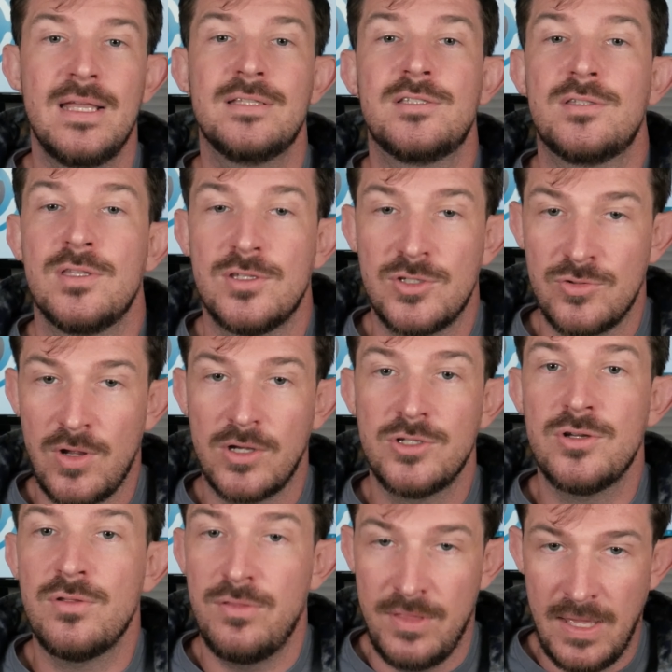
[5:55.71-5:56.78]
it's the
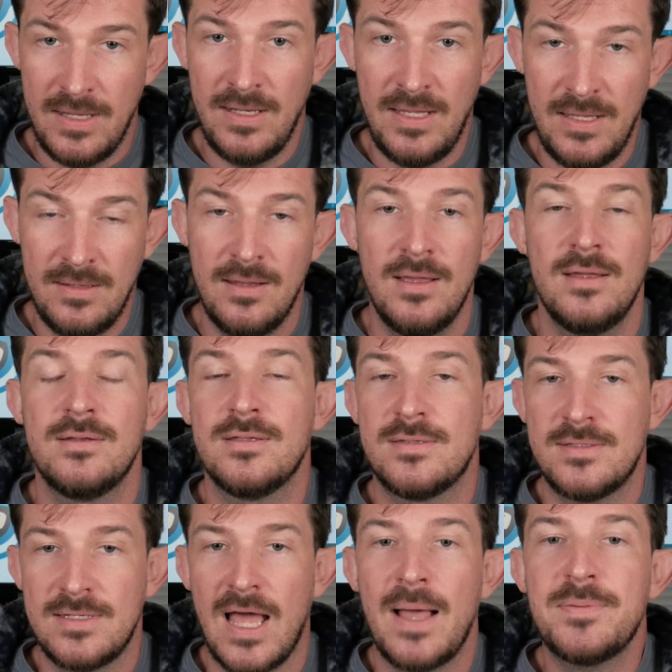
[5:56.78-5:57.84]
structure they need to
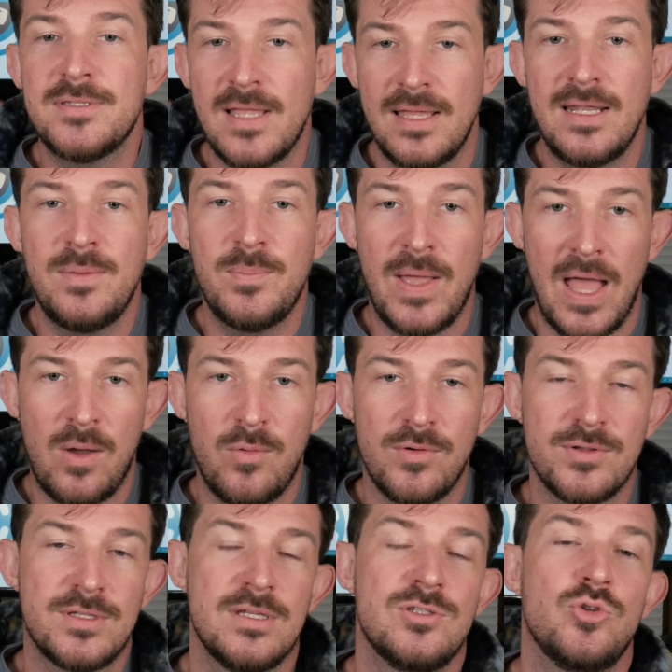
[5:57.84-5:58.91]
stop sliding
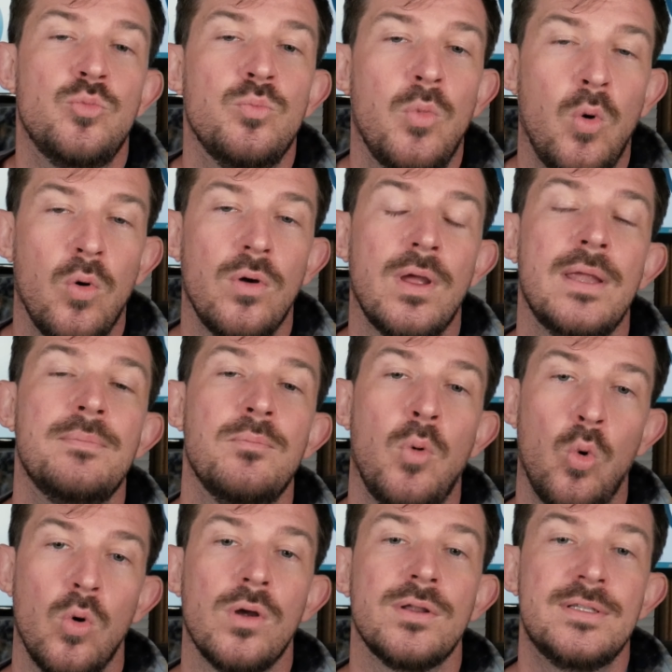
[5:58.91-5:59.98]
backwards into more and more